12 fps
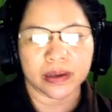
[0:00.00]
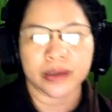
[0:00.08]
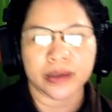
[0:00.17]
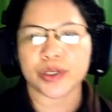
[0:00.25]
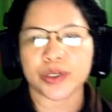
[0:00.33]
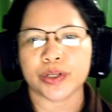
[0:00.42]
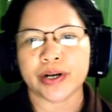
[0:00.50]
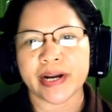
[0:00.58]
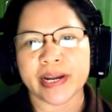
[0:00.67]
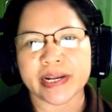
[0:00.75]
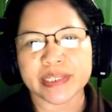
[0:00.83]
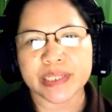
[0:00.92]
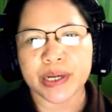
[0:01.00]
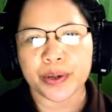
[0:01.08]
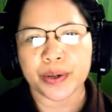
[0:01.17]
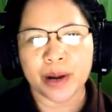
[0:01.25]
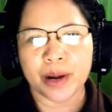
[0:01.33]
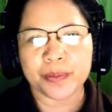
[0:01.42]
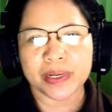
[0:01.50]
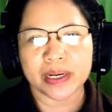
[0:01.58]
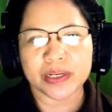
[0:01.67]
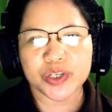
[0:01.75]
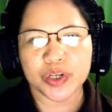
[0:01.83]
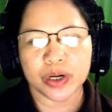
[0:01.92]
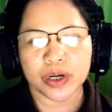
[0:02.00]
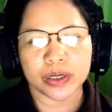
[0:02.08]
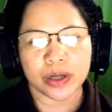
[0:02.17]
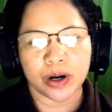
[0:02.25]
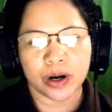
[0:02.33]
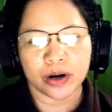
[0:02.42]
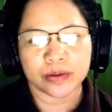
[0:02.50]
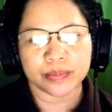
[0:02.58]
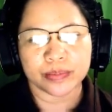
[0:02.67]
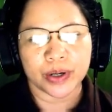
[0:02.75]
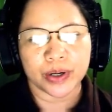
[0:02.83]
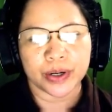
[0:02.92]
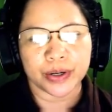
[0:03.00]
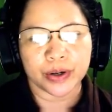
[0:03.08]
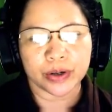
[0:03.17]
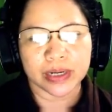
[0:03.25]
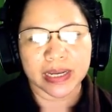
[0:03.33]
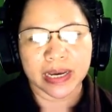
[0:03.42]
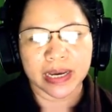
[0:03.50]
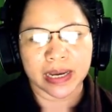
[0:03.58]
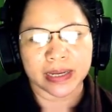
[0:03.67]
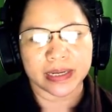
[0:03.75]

So there is rapid addition of nuclei,